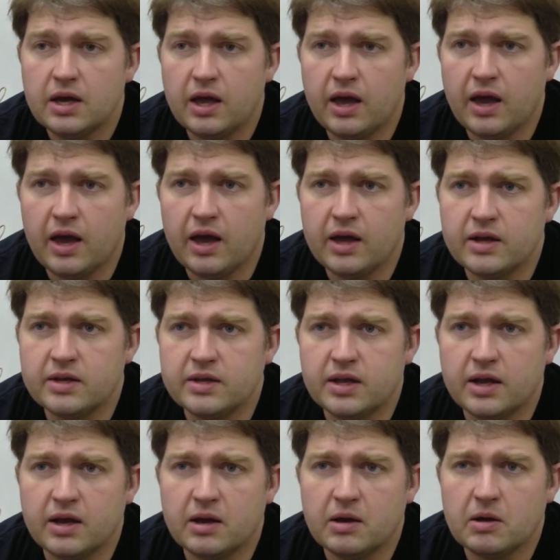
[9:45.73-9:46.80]
And
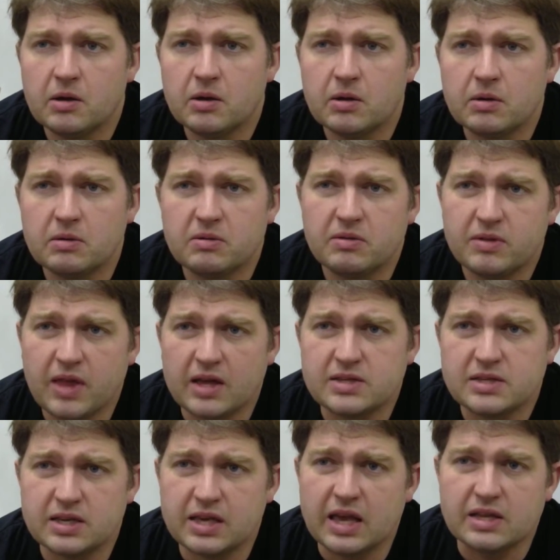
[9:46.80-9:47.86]

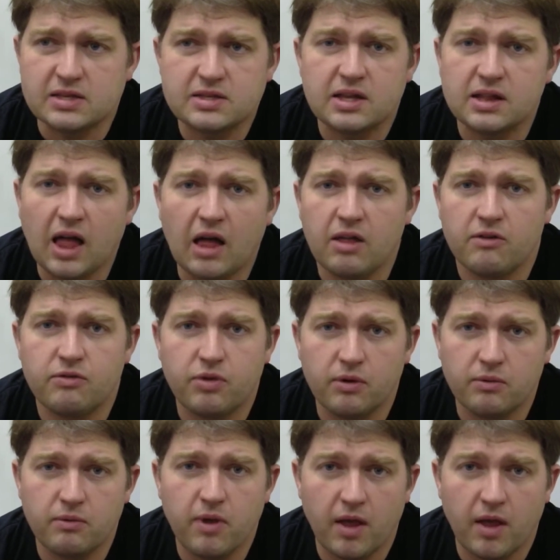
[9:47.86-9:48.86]
that's against a lot of the